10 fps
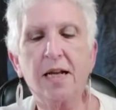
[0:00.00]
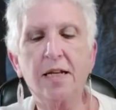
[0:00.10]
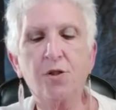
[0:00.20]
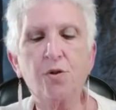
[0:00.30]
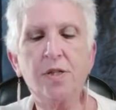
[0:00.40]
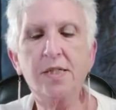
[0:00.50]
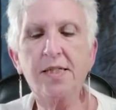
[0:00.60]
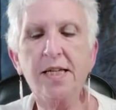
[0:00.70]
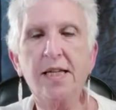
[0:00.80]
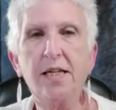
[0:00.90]
And as you can
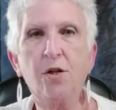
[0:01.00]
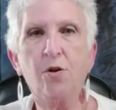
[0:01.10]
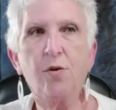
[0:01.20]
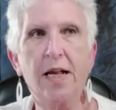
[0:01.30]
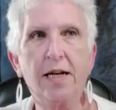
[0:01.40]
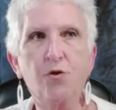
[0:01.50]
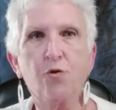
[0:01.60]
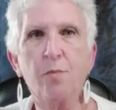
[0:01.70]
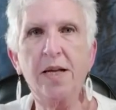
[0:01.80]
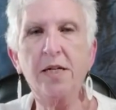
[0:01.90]
see, you get
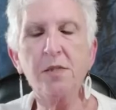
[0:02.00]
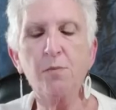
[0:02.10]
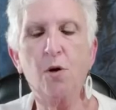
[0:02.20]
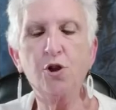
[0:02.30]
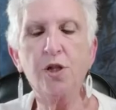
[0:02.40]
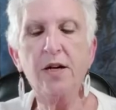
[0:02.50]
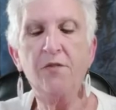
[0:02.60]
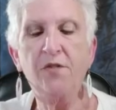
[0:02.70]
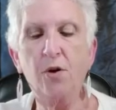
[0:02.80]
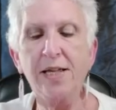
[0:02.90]
tremendous motion,
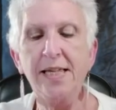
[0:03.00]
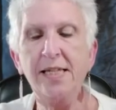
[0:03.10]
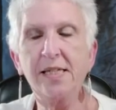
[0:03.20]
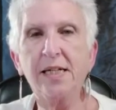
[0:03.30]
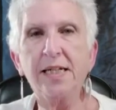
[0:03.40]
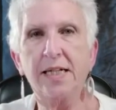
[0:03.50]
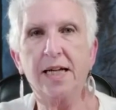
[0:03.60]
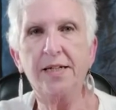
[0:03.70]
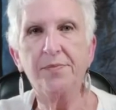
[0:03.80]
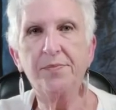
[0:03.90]
very easily
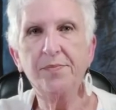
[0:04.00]
done.